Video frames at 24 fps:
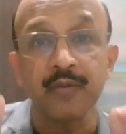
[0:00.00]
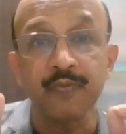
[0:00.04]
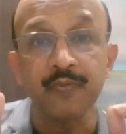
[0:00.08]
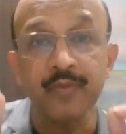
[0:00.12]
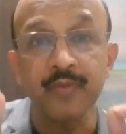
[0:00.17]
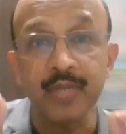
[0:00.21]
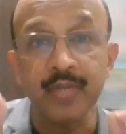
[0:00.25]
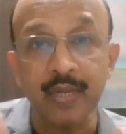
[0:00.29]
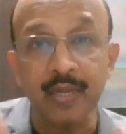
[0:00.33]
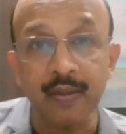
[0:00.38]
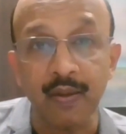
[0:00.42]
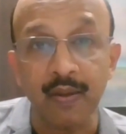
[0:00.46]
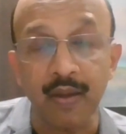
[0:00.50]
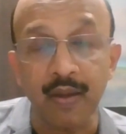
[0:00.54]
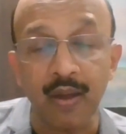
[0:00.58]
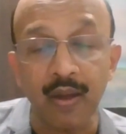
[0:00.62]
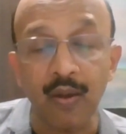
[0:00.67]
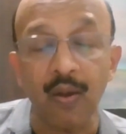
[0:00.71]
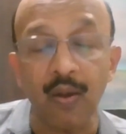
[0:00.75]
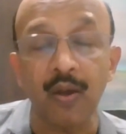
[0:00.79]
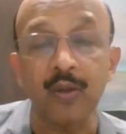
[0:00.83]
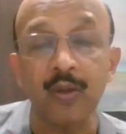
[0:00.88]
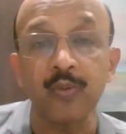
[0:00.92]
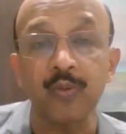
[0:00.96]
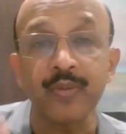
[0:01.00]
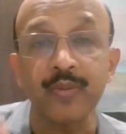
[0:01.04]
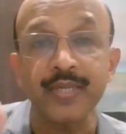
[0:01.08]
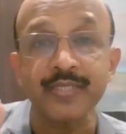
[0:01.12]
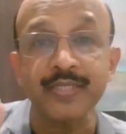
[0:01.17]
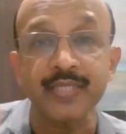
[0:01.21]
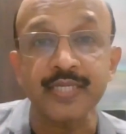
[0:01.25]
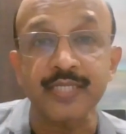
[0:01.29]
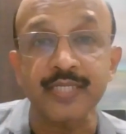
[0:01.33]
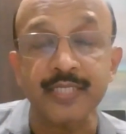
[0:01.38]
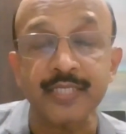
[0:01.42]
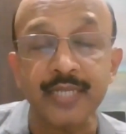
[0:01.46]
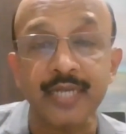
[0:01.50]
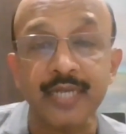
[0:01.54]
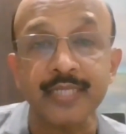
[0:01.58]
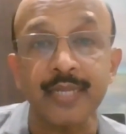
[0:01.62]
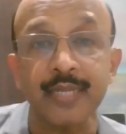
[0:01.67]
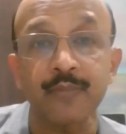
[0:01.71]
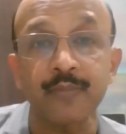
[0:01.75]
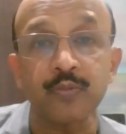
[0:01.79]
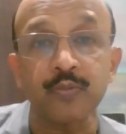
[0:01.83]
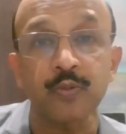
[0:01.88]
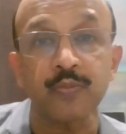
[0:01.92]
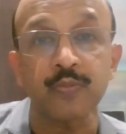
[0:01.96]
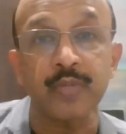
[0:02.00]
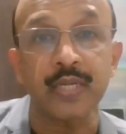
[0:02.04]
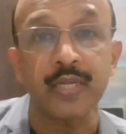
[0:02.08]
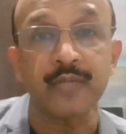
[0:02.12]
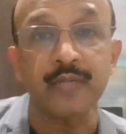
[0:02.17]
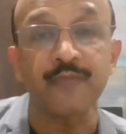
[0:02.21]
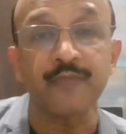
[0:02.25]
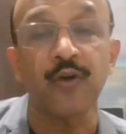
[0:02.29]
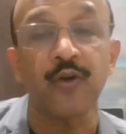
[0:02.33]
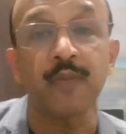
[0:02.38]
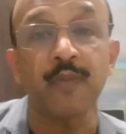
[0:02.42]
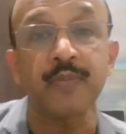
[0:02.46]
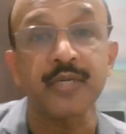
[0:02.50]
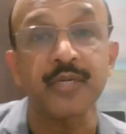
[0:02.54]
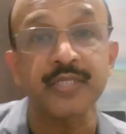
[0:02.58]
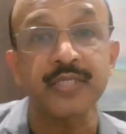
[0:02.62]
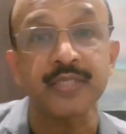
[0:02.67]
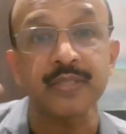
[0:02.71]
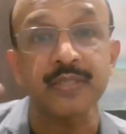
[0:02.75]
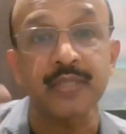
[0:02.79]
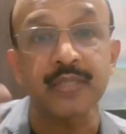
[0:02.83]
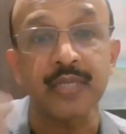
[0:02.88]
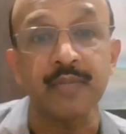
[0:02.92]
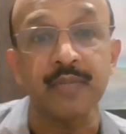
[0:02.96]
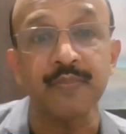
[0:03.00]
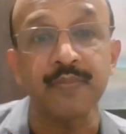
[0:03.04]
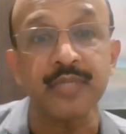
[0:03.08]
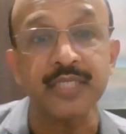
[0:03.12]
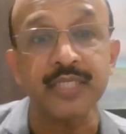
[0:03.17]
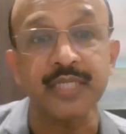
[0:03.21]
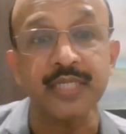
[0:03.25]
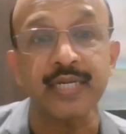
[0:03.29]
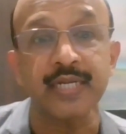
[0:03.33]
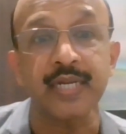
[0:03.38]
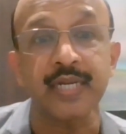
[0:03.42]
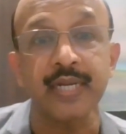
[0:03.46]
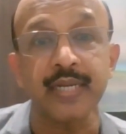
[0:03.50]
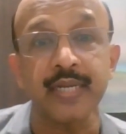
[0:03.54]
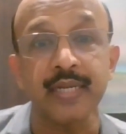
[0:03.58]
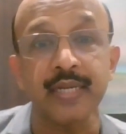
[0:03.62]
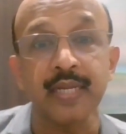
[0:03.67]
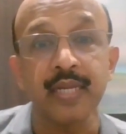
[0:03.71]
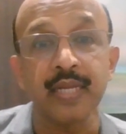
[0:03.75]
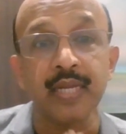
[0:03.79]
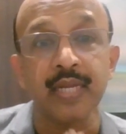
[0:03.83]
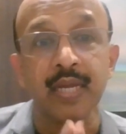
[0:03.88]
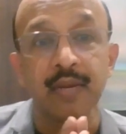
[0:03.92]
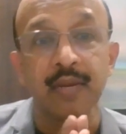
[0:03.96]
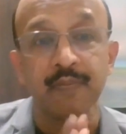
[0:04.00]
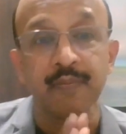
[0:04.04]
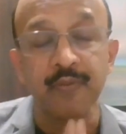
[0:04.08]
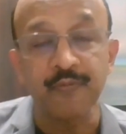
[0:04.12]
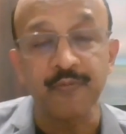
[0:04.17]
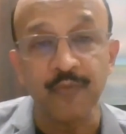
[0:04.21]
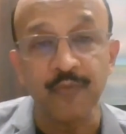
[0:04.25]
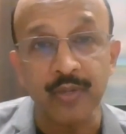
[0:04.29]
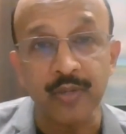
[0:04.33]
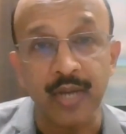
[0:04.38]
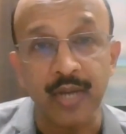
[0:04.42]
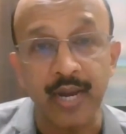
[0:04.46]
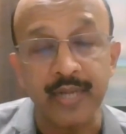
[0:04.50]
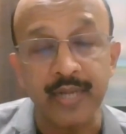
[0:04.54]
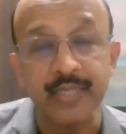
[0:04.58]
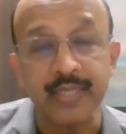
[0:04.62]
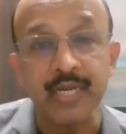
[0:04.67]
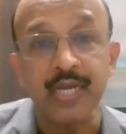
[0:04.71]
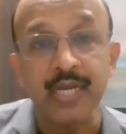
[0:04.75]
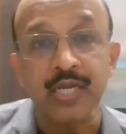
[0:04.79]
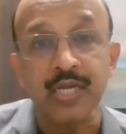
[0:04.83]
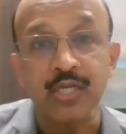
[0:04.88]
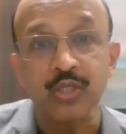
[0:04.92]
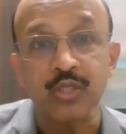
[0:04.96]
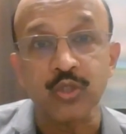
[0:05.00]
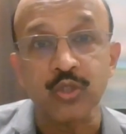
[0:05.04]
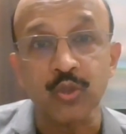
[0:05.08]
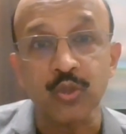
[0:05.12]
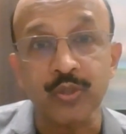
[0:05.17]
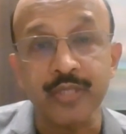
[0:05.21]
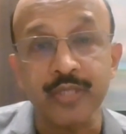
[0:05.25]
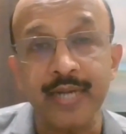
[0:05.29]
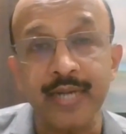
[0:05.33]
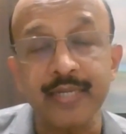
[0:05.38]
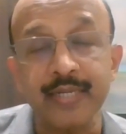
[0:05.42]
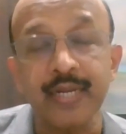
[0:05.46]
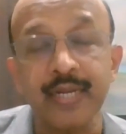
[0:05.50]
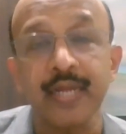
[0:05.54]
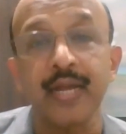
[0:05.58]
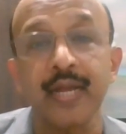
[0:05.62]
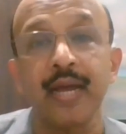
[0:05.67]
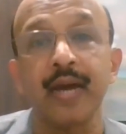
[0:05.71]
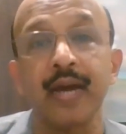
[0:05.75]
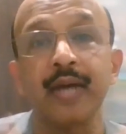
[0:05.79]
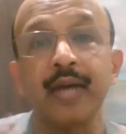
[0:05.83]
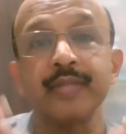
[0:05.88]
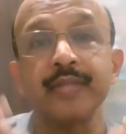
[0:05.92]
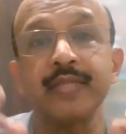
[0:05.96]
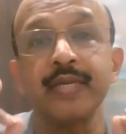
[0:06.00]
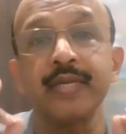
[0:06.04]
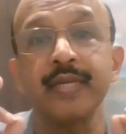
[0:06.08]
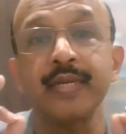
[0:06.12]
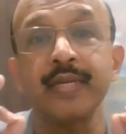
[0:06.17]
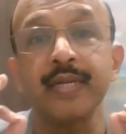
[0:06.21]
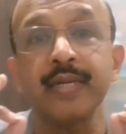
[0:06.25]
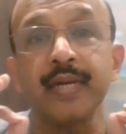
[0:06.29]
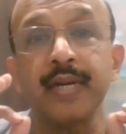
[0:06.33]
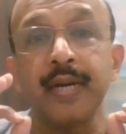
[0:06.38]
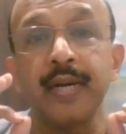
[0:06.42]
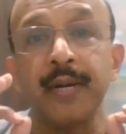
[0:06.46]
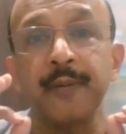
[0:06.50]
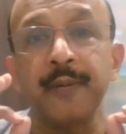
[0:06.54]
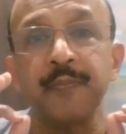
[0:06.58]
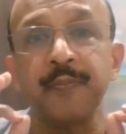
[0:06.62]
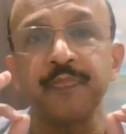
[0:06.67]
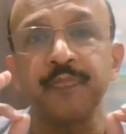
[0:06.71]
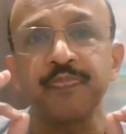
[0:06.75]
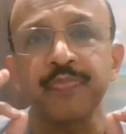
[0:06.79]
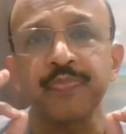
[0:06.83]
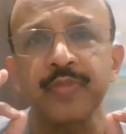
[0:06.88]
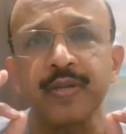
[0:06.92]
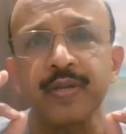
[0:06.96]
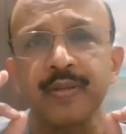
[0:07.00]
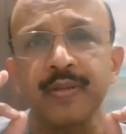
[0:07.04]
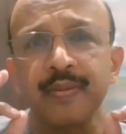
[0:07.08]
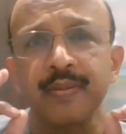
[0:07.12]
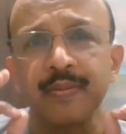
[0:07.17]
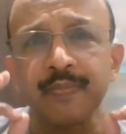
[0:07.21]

we always instruct them to inform us immediately beforehand, so that the